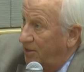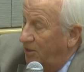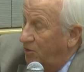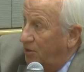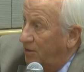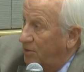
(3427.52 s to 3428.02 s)

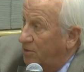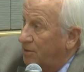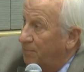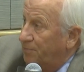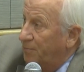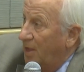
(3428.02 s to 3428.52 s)
in
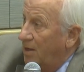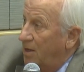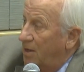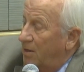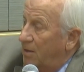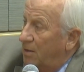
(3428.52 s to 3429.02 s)
ethics.
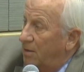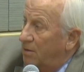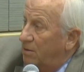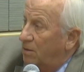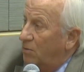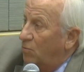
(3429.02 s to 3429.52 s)

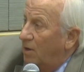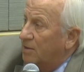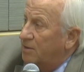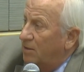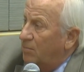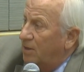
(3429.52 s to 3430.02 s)
And uh,
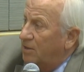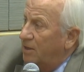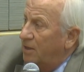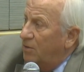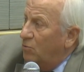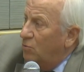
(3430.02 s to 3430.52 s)
one
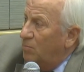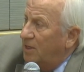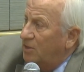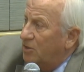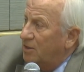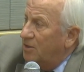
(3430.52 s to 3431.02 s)
Sabbath day you
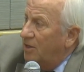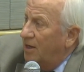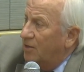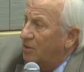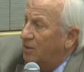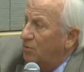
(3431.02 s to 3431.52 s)
mentioned
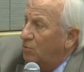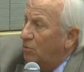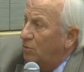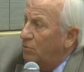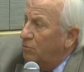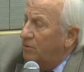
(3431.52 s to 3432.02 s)
that he
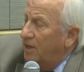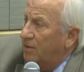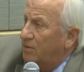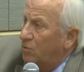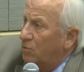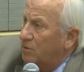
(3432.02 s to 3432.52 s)
told you
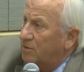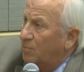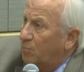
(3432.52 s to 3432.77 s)
that he was a